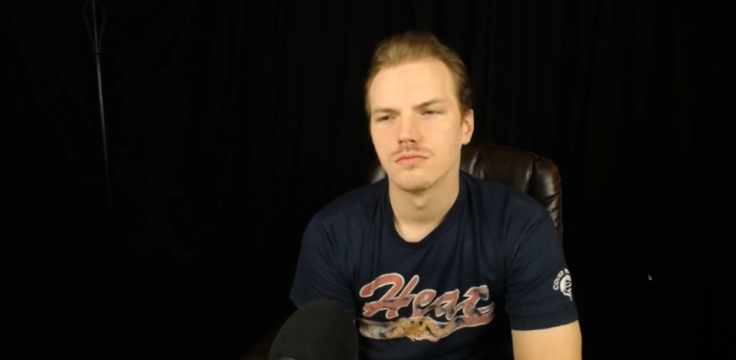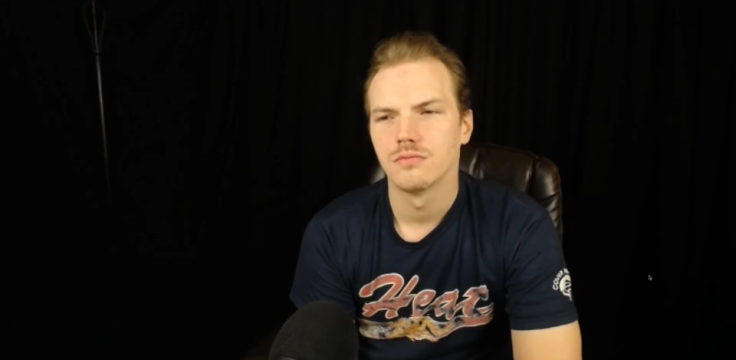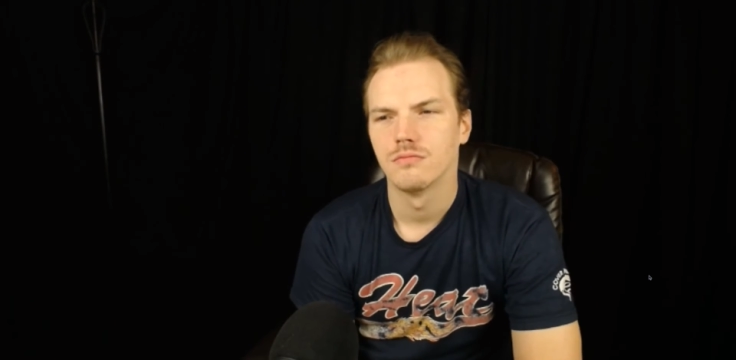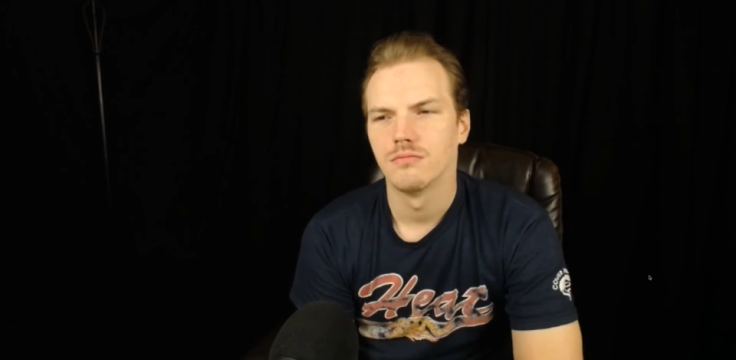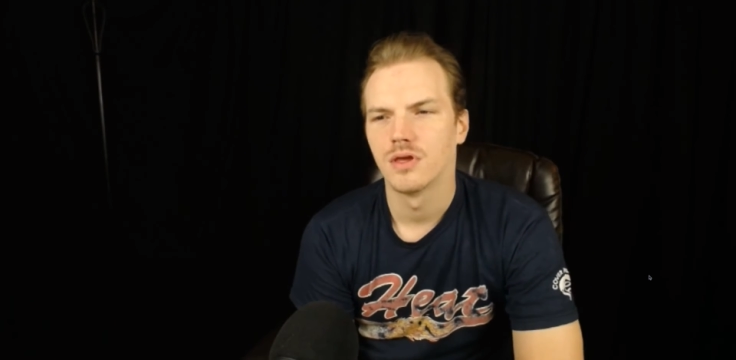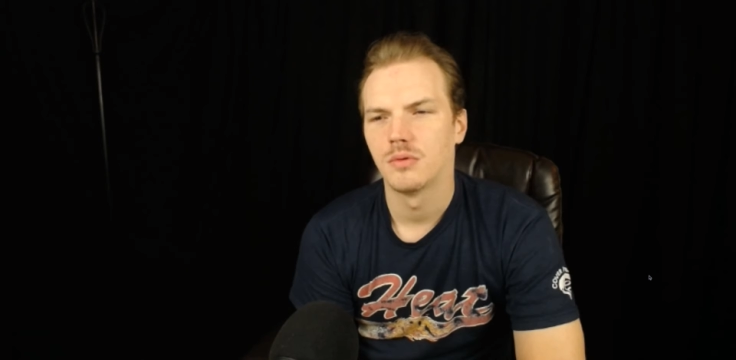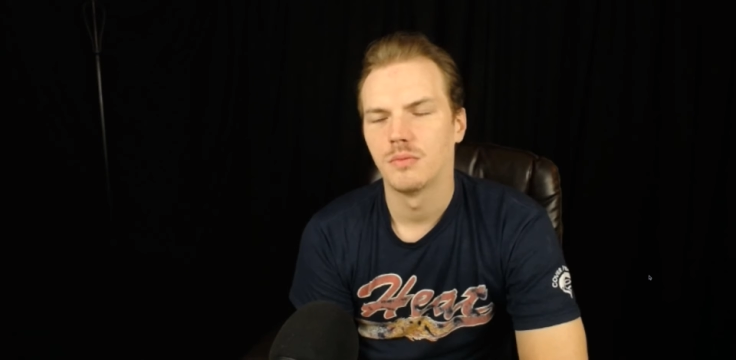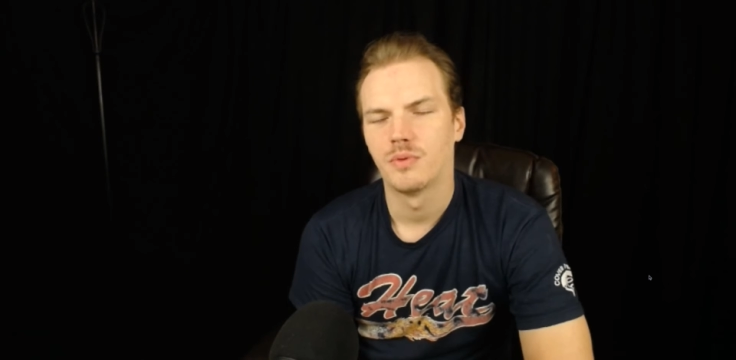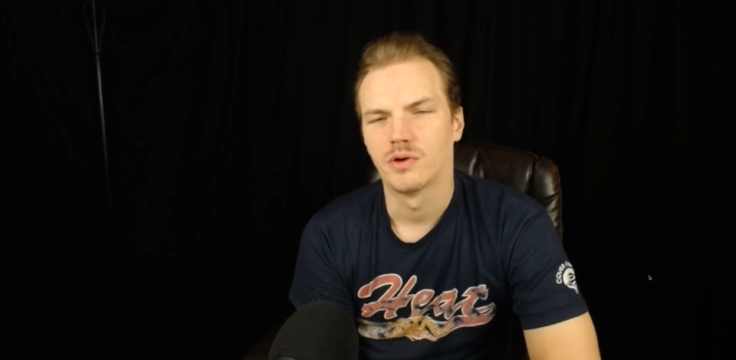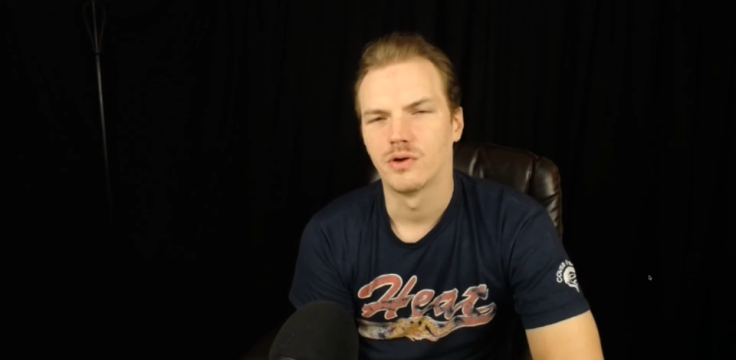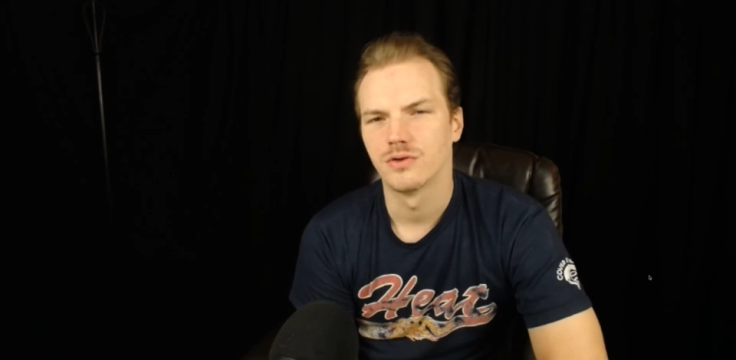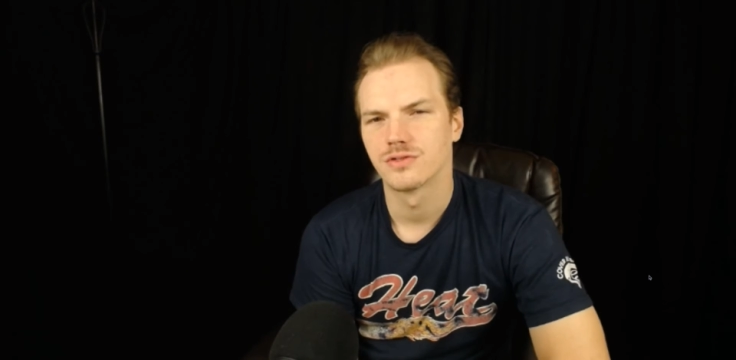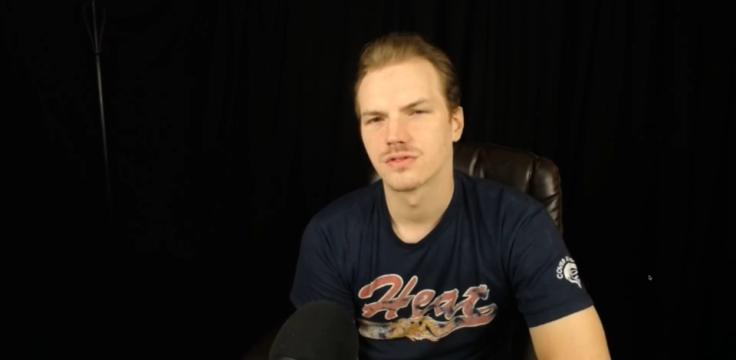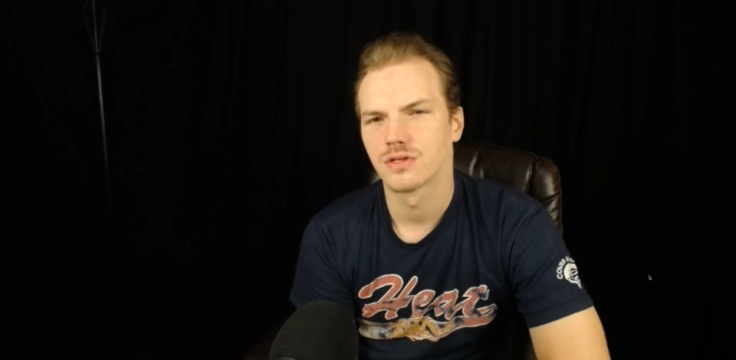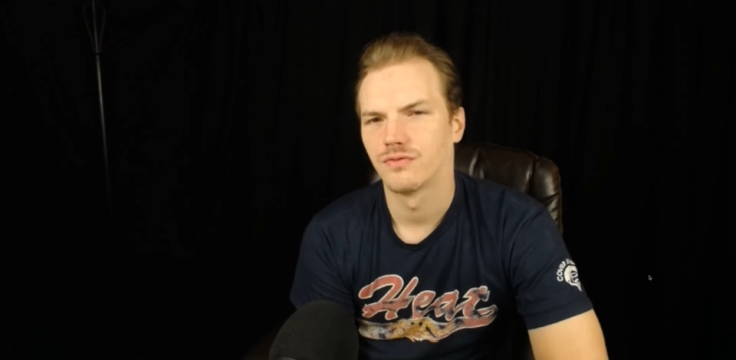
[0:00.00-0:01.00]
maybe
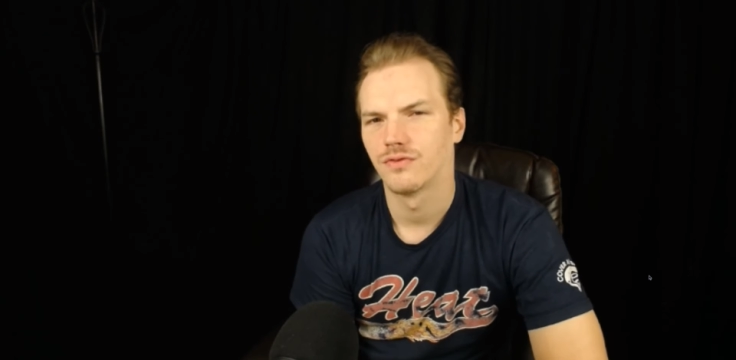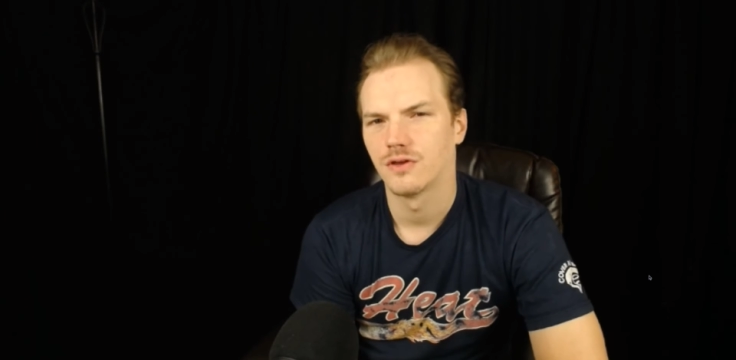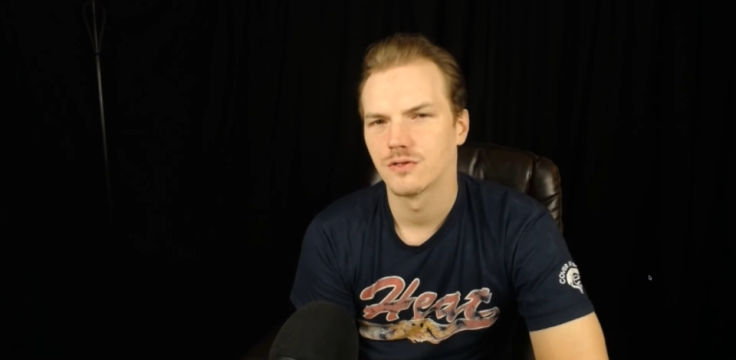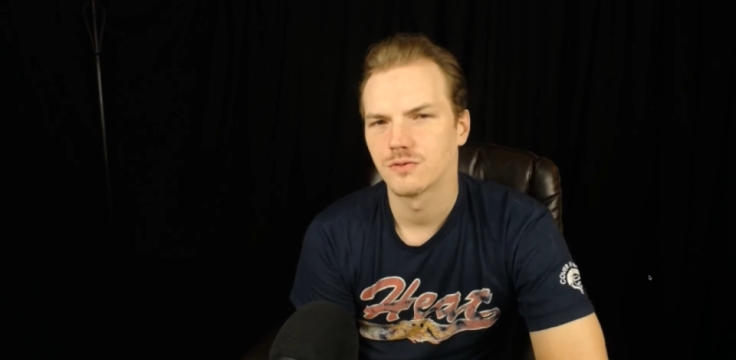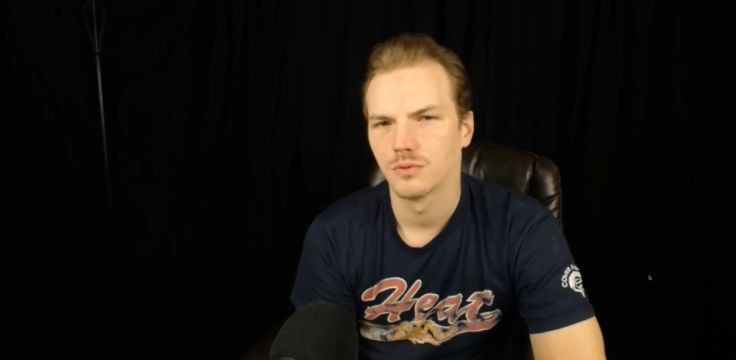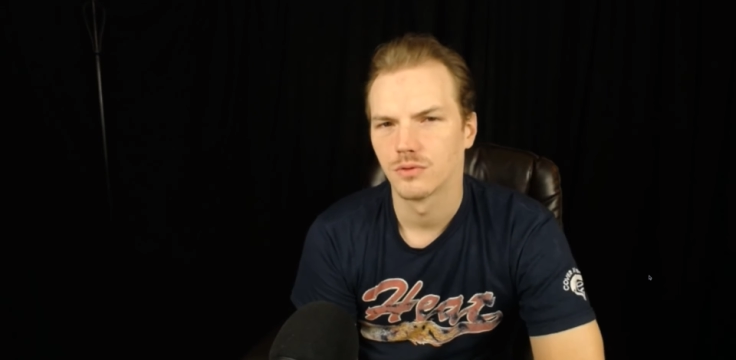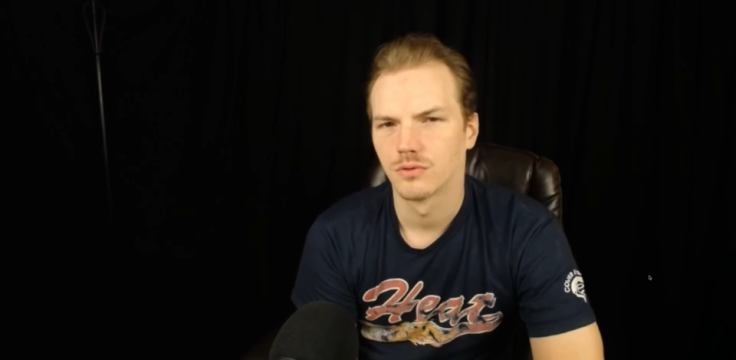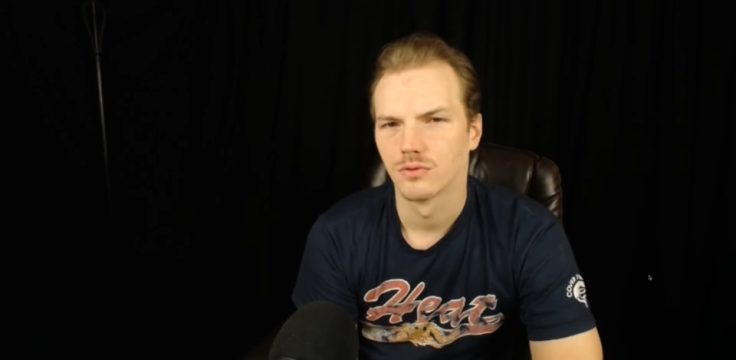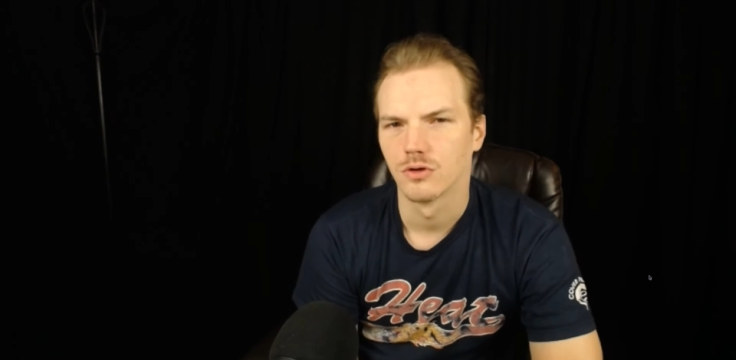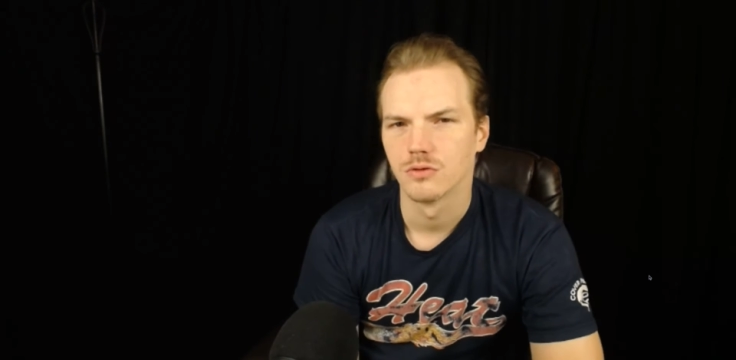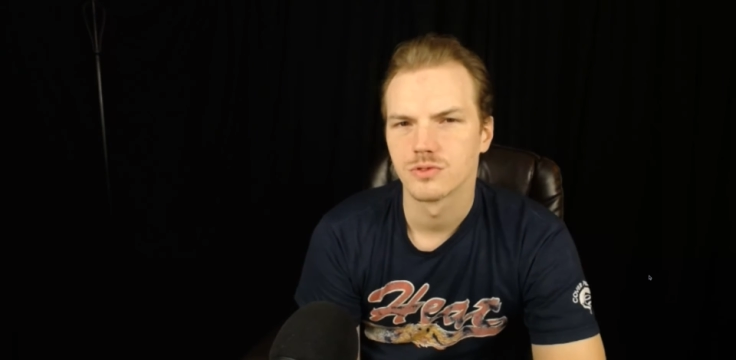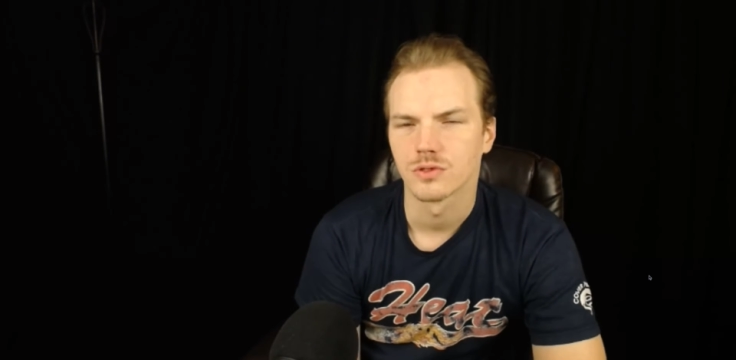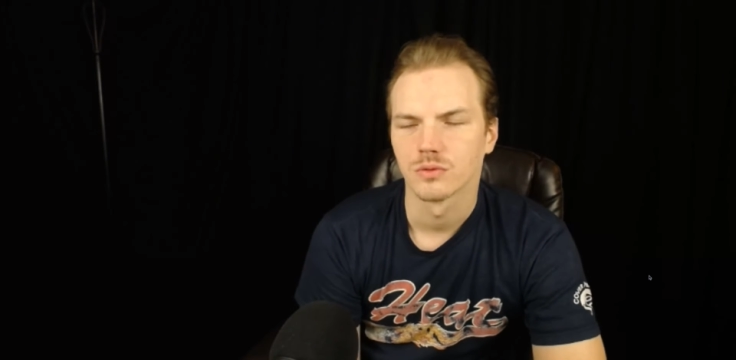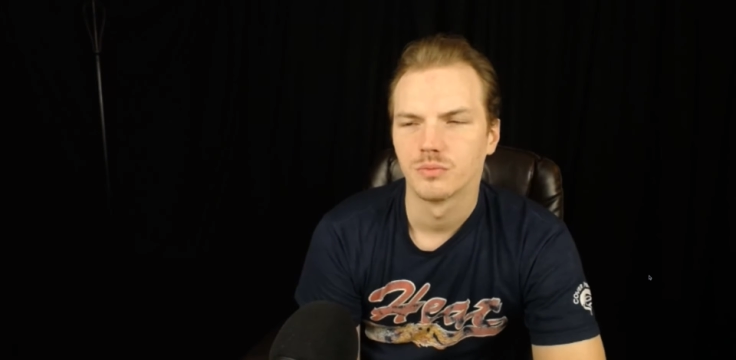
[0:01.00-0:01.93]
post to Facebook groups